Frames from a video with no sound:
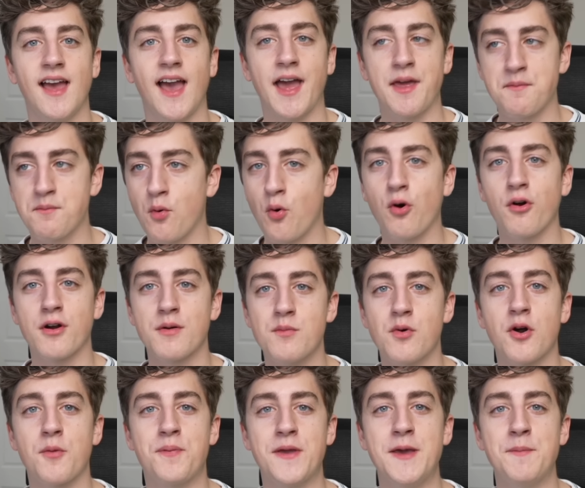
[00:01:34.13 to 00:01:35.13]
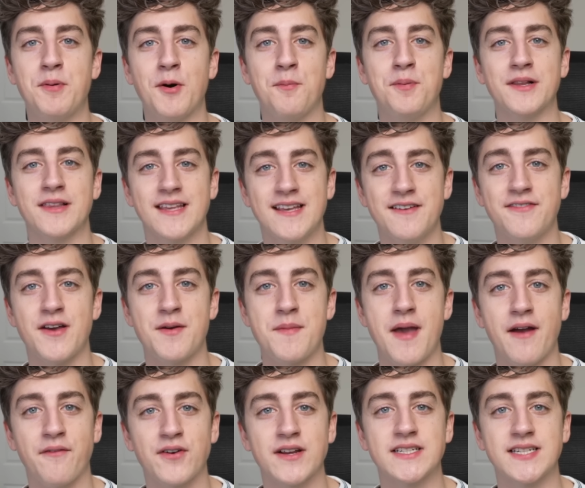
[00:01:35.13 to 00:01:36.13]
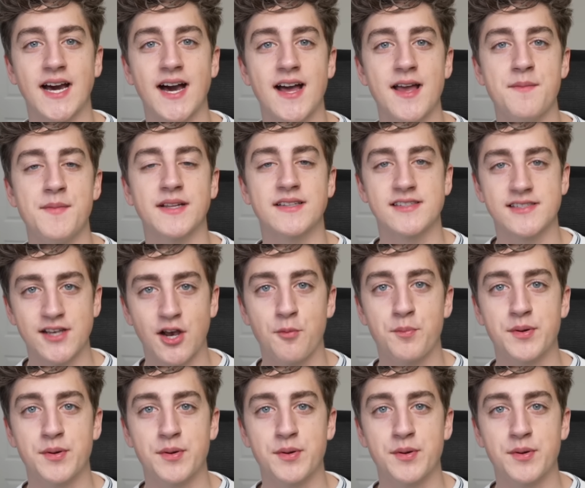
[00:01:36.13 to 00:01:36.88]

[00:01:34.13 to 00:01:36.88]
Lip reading: and more people believe him every time. It's so